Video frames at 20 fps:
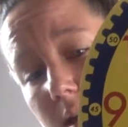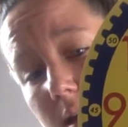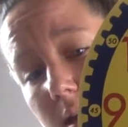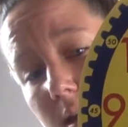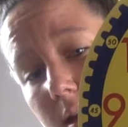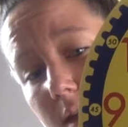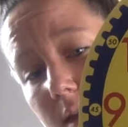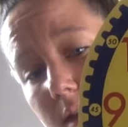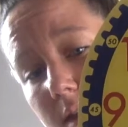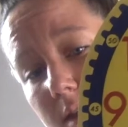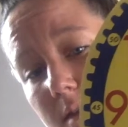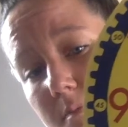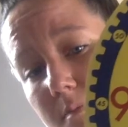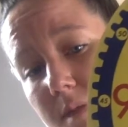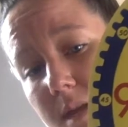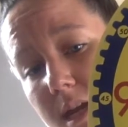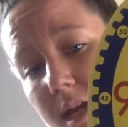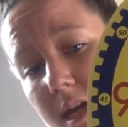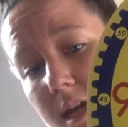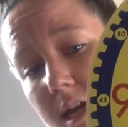and then the
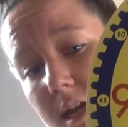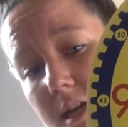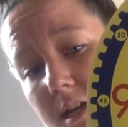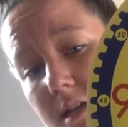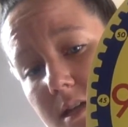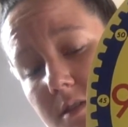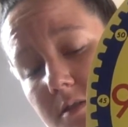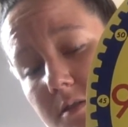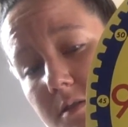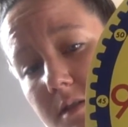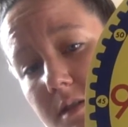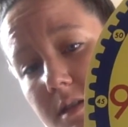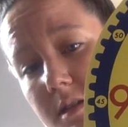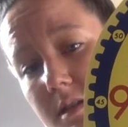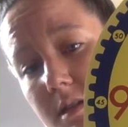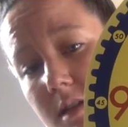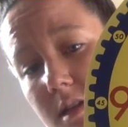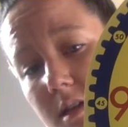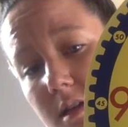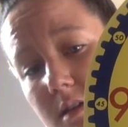minute hand is on the
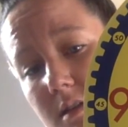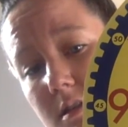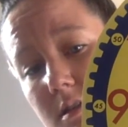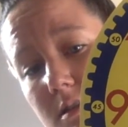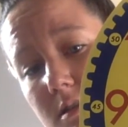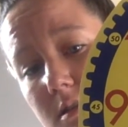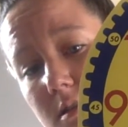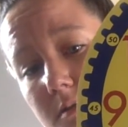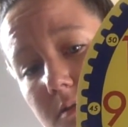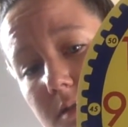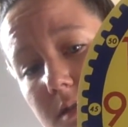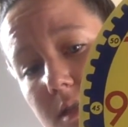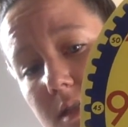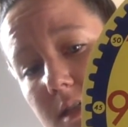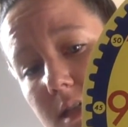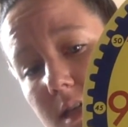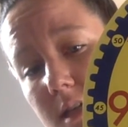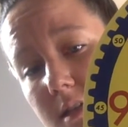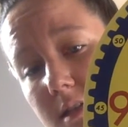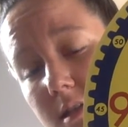6. So
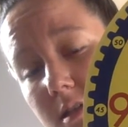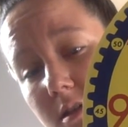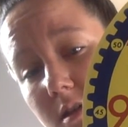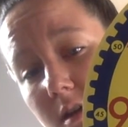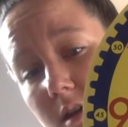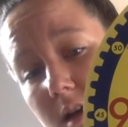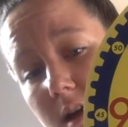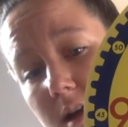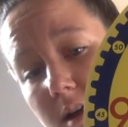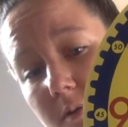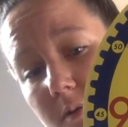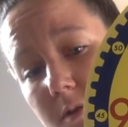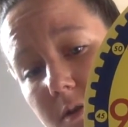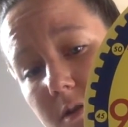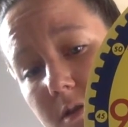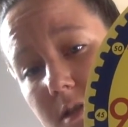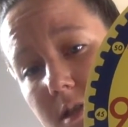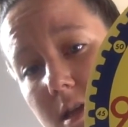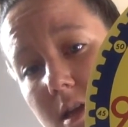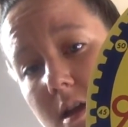6 is our
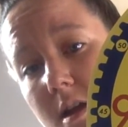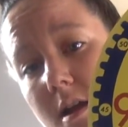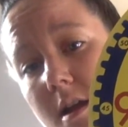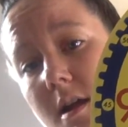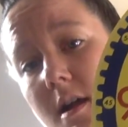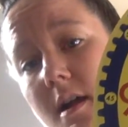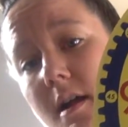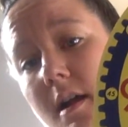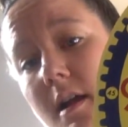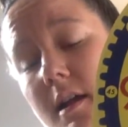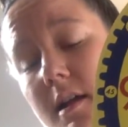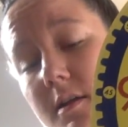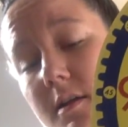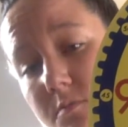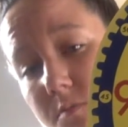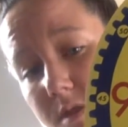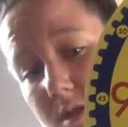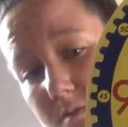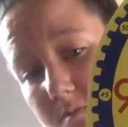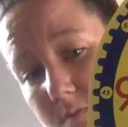hours, and
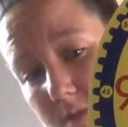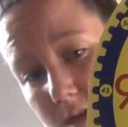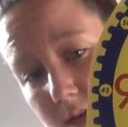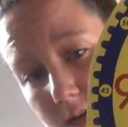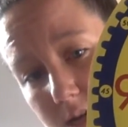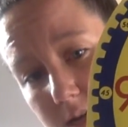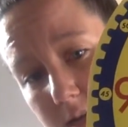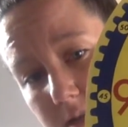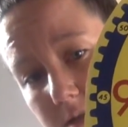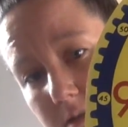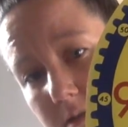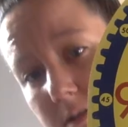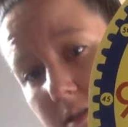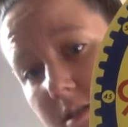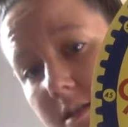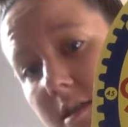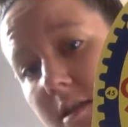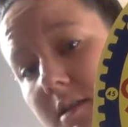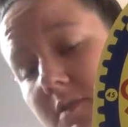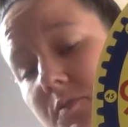when the minute hand is on the
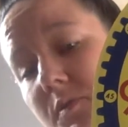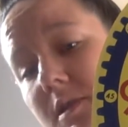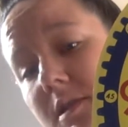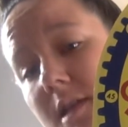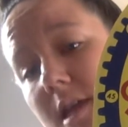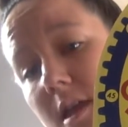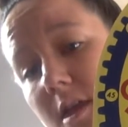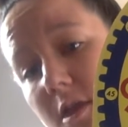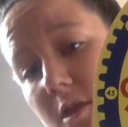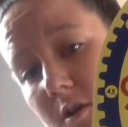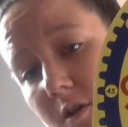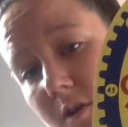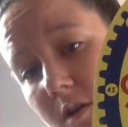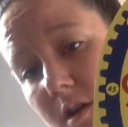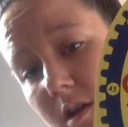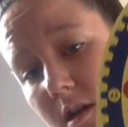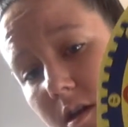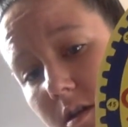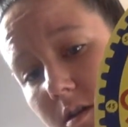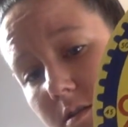6, we say
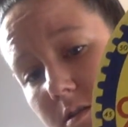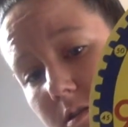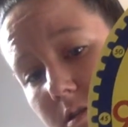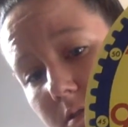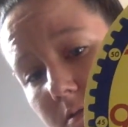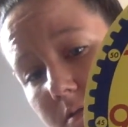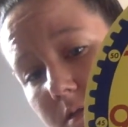30. So